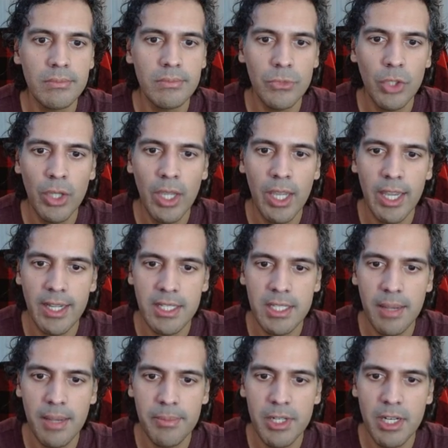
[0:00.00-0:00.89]
Okay,
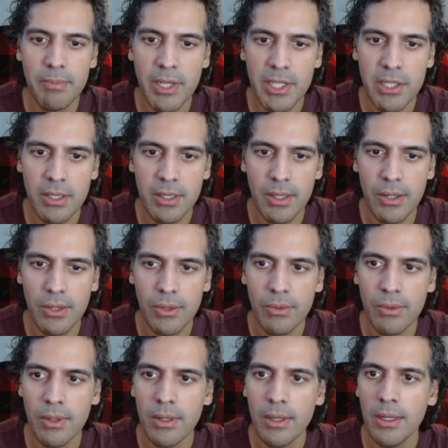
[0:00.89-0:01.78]
accepted but slow.
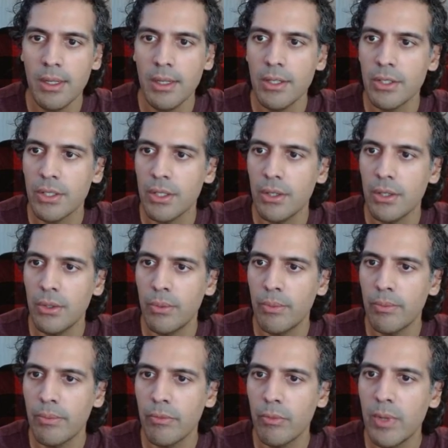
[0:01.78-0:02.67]
So
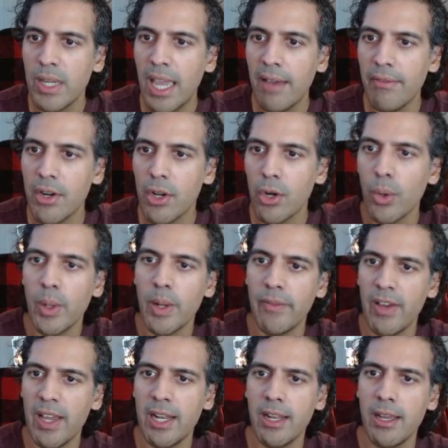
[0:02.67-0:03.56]
we have an O of
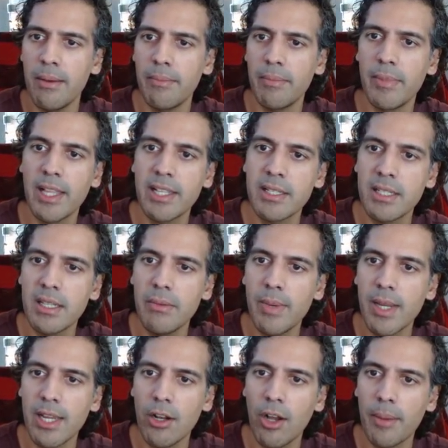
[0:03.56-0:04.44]
NM. Let's see if
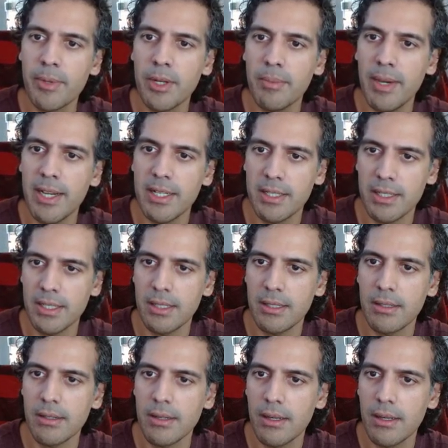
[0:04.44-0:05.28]
we can optimize it.